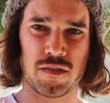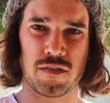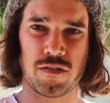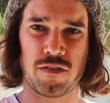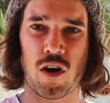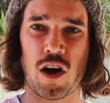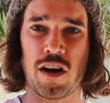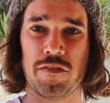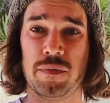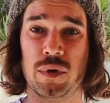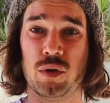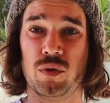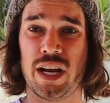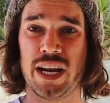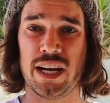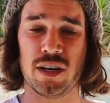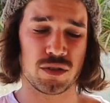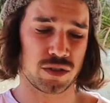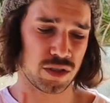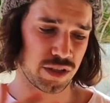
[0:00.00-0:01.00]
5mm
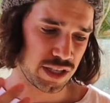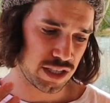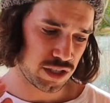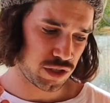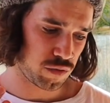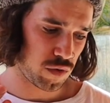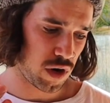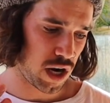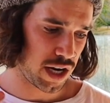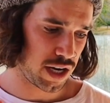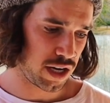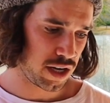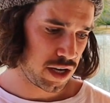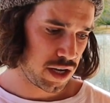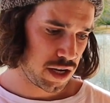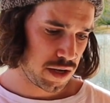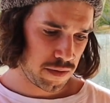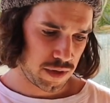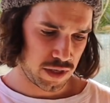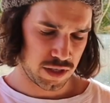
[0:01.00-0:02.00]
needles on this one
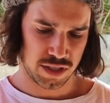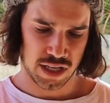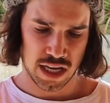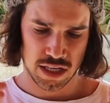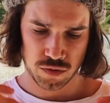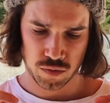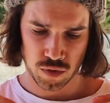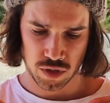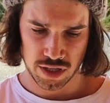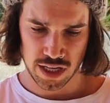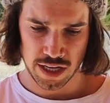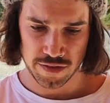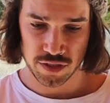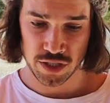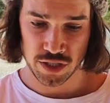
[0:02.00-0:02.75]
because that's what they've